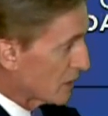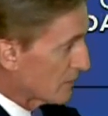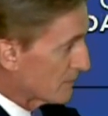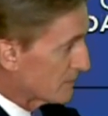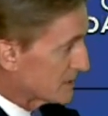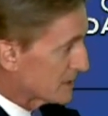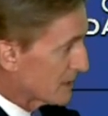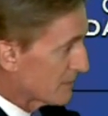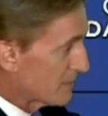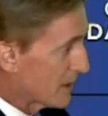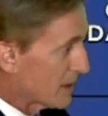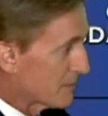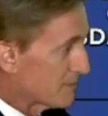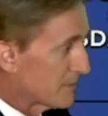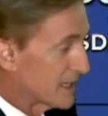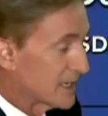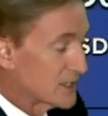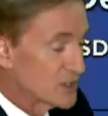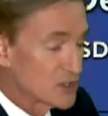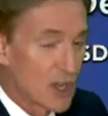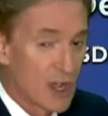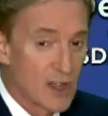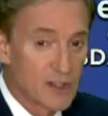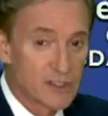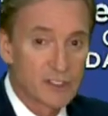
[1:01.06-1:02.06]
opens up here, but
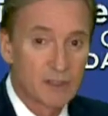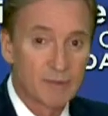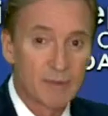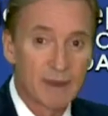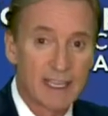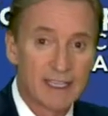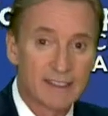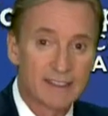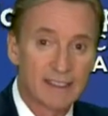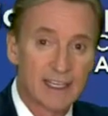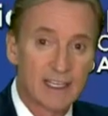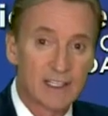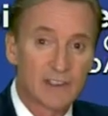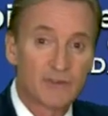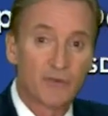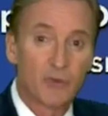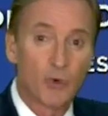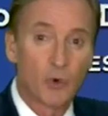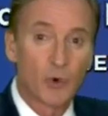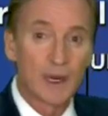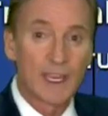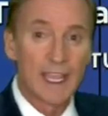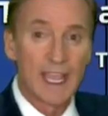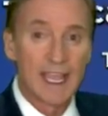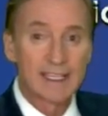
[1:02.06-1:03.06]
it's also because it is
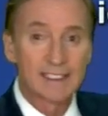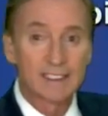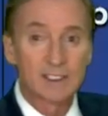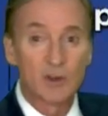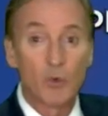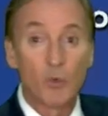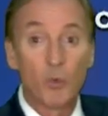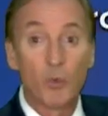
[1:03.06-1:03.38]
forecast to